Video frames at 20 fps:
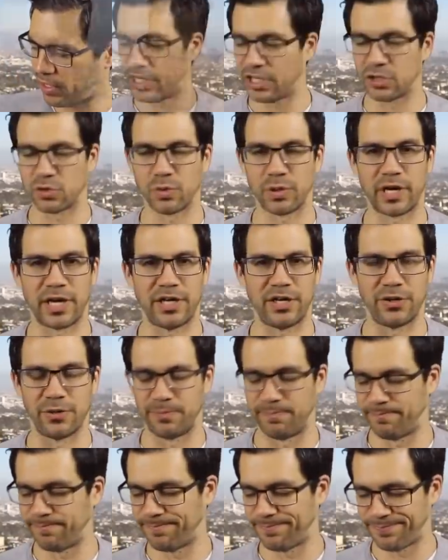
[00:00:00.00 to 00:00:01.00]
Here's what I do.
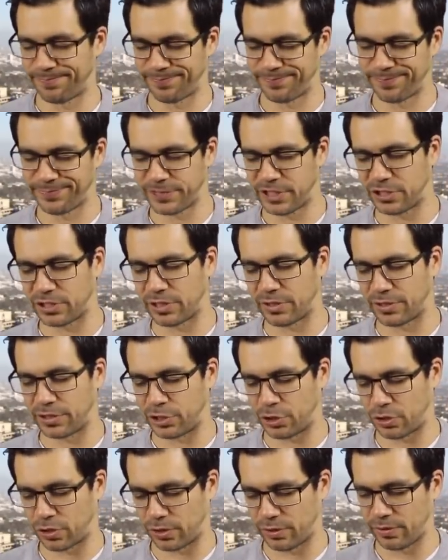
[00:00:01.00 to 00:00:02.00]
Here's how I
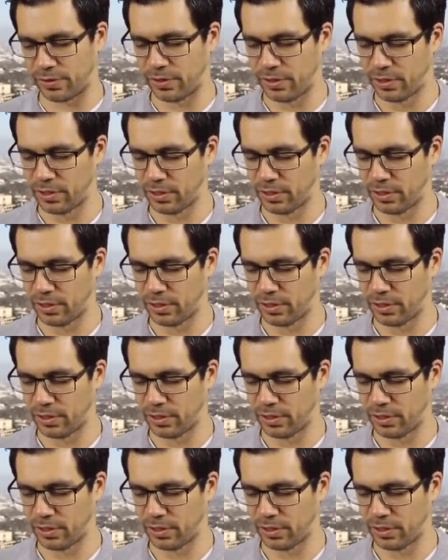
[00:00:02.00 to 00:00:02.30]
start.